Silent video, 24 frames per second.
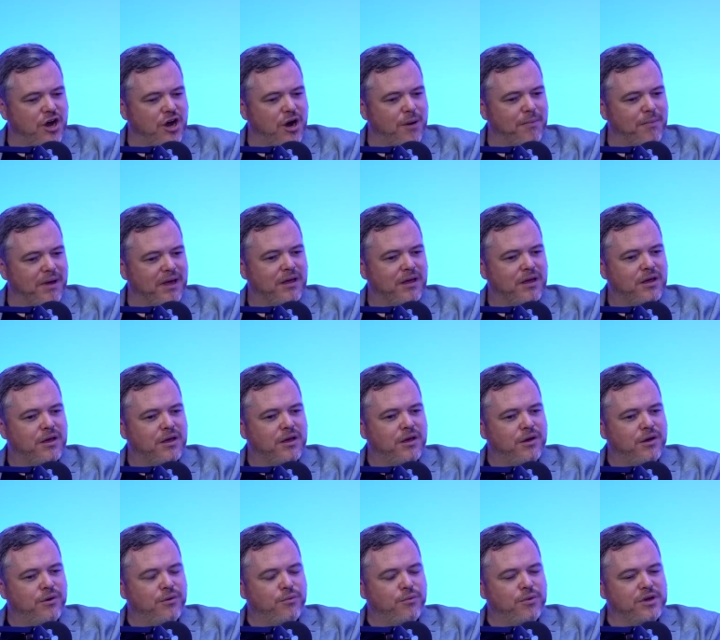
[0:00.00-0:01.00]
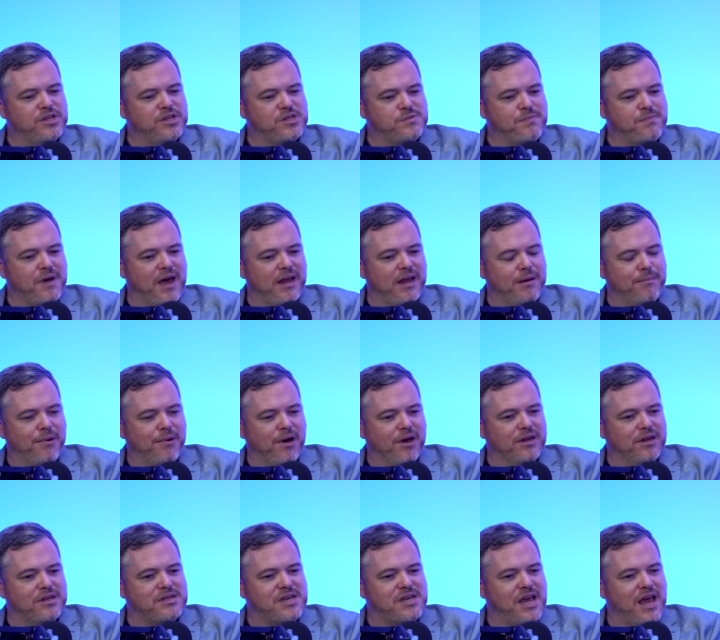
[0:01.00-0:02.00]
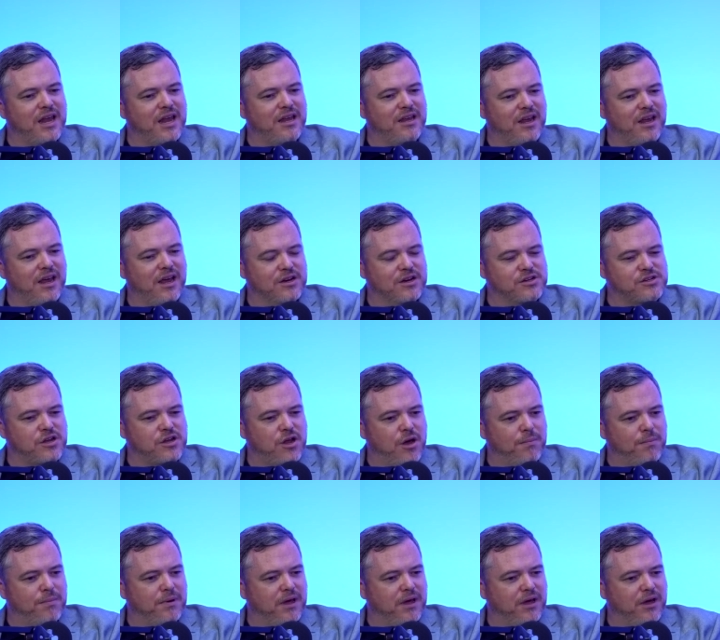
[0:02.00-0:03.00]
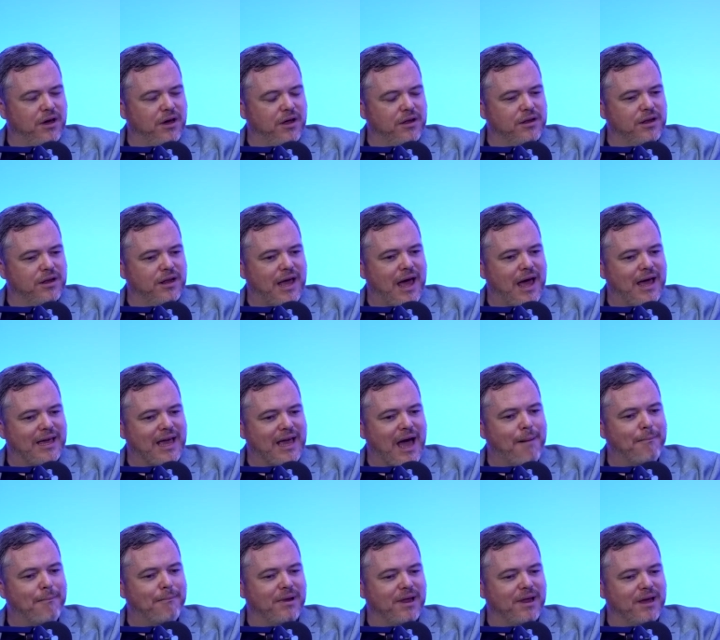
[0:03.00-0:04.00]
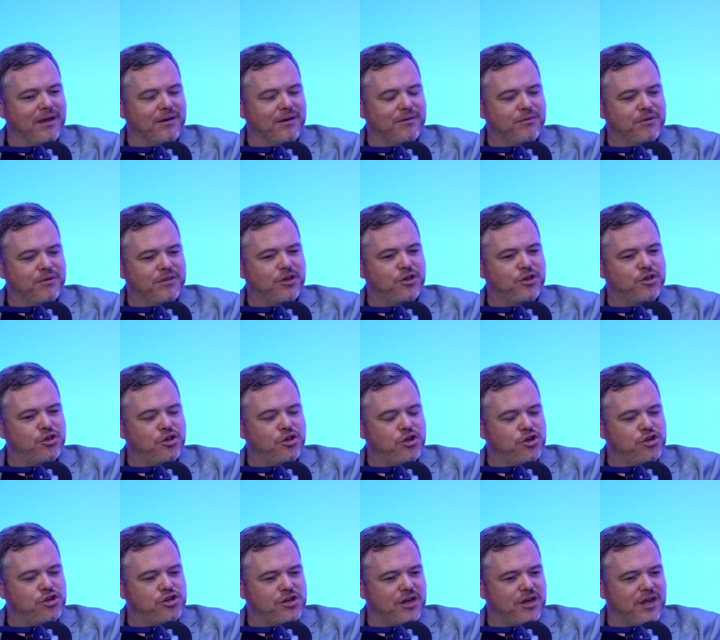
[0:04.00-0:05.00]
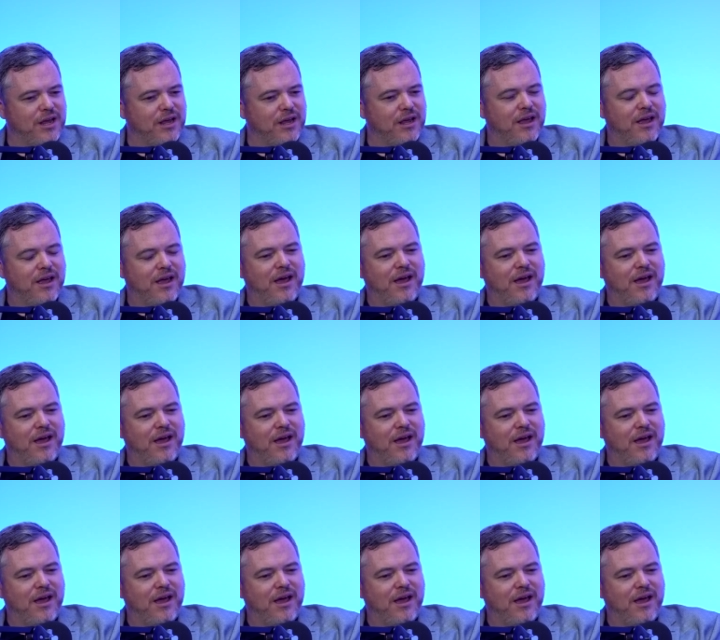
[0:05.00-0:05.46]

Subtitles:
Army, we spent about 10 years lobbying on gambling with a hugely